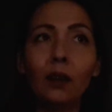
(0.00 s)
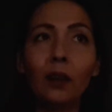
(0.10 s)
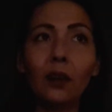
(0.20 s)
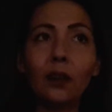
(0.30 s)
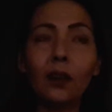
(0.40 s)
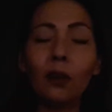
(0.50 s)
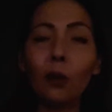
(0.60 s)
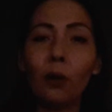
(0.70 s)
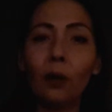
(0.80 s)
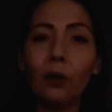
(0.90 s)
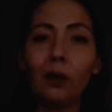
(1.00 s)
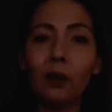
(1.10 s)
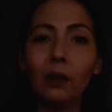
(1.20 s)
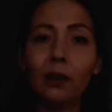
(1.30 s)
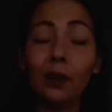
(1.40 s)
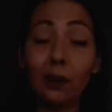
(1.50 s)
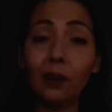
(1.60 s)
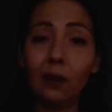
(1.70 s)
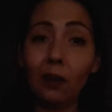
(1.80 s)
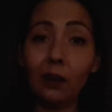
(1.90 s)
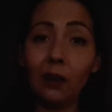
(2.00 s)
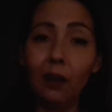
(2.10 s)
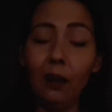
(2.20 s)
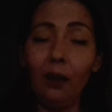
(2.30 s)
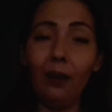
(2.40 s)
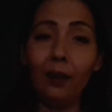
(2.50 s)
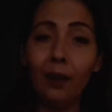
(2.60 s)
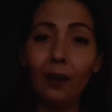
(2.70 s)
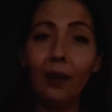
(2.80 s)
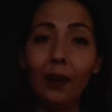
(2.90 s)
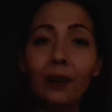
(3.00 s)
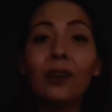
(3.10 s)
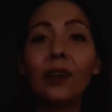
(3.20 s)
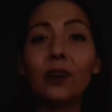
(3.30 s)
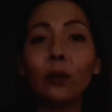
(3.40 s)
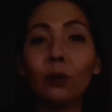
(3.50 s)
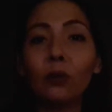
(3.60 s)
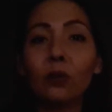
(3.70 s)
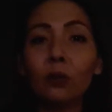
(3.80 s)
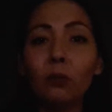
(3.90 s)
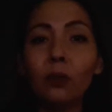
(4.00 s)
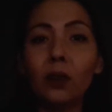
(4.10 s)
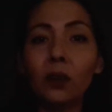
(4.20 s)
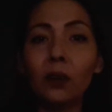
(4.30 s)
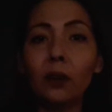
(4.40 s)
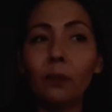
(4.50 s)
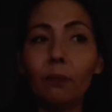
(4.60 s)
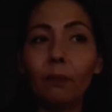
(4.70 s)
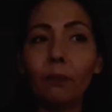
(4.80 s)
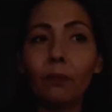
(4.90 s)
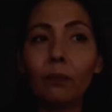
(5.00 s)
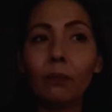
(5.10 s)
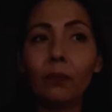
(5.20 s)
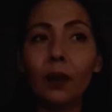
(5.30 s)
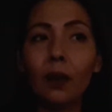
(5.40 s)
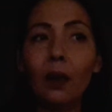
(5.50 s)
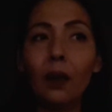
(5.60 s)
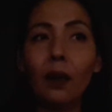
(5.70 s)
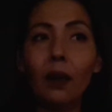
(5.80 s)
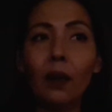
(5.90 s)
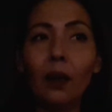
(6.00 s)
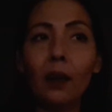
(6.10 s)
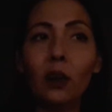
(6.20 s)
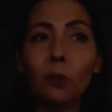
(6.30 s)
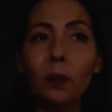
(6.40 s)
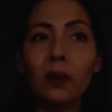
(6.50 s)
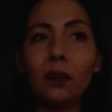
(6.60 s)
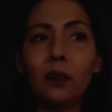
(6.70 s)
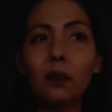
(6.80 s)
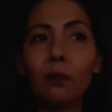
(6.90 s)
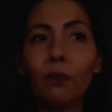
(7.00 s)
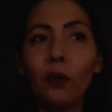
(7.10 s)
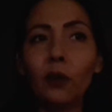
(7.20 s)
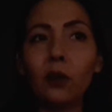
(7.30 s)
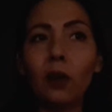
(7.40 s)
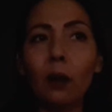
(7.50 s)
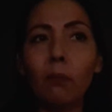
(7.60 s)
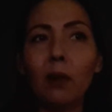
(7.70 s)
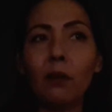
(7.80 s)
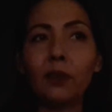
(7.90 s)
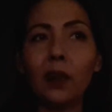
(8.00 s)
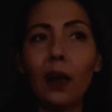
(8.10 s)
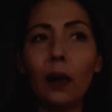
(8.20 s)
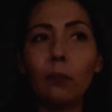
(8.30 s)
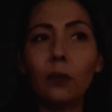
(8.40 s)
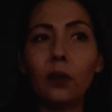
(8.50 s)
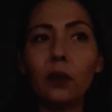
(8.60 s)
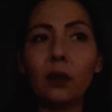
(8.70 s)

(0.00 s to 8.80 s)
Doesn't it hurt? Yes, it does. It does hurt to, especially the first couple of times.